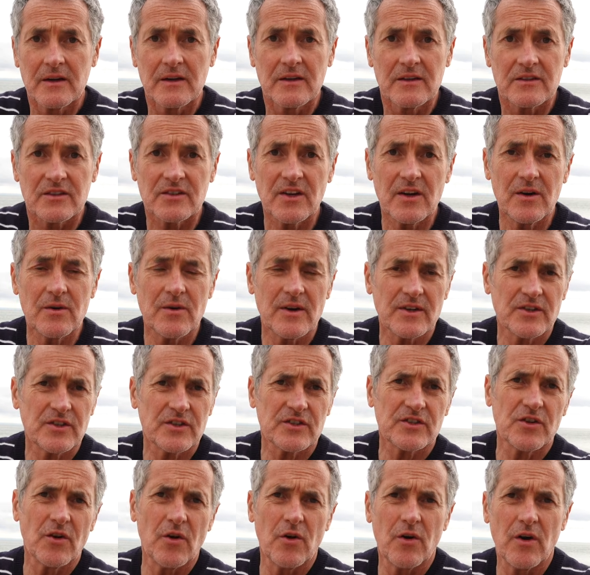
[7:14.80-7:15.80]
So as
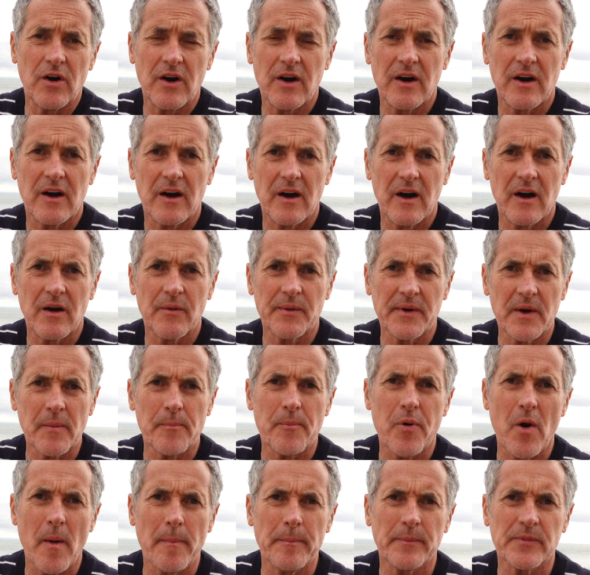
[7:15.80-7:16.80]
you saw, we
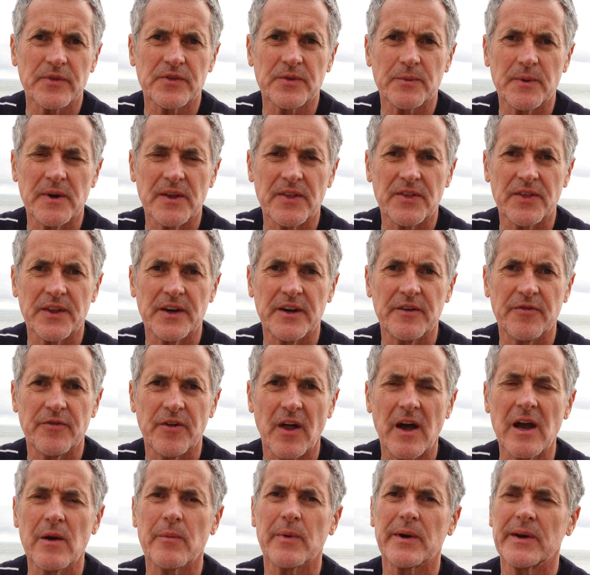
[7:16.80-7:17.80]
got problems with the
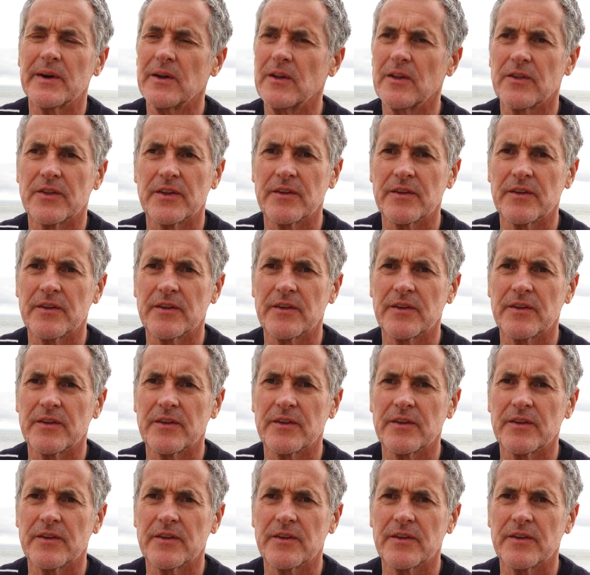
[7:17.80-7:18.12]
flywheel.